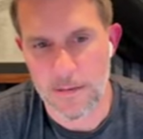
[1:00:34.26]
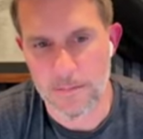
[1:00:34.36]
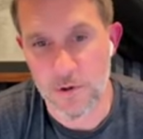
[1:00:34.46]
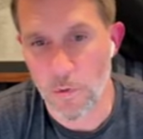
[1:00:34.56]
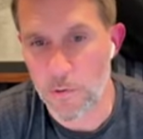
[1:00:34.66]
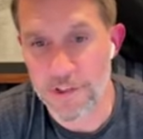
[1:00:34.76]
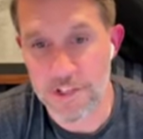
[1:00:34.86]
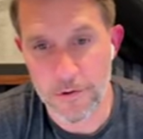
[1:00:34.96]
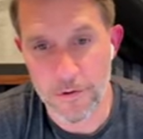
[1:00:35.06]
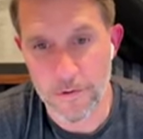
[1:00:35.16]
Um, so we would
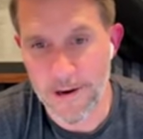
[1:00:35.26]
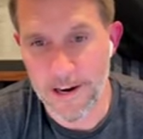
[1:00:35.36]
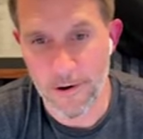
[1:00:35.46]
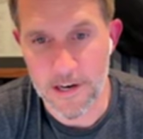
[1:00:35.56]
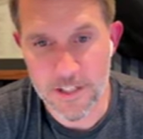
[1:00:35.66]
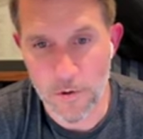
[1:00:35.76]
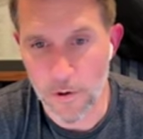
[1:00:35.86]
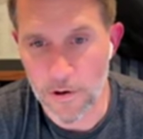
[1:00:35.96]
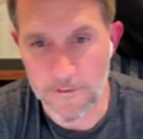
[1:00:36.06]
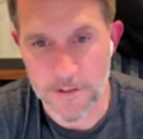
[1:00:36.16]
do air
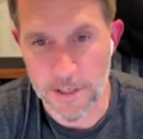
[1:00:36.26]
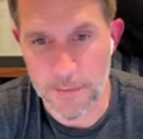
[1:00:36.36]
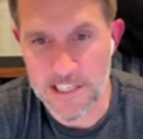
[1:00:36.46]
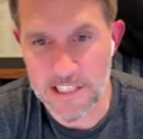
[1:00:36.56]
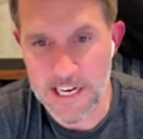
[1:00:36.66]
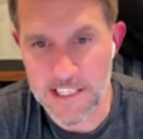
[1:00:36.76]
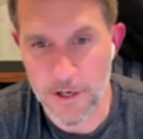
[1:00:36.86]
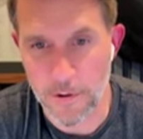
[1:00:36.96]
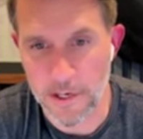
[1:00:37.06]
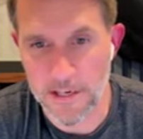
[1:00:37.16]
escort for some of these guys
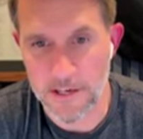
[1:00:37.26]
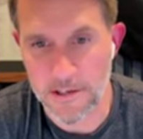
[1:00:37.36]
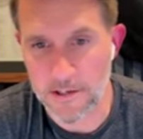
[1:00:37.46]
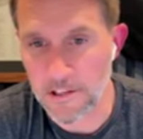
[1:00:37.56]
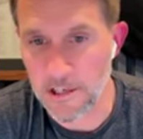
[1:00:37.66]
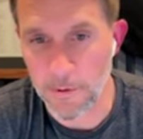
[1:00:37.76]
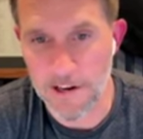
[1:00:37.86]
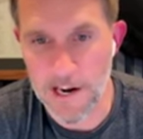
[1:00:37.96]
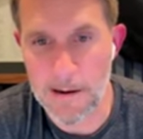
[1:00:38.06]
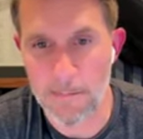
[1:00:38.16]
going in on a
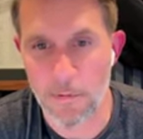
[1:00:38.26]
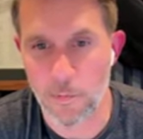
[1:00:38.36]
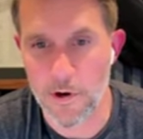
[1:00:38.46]
deliberate op.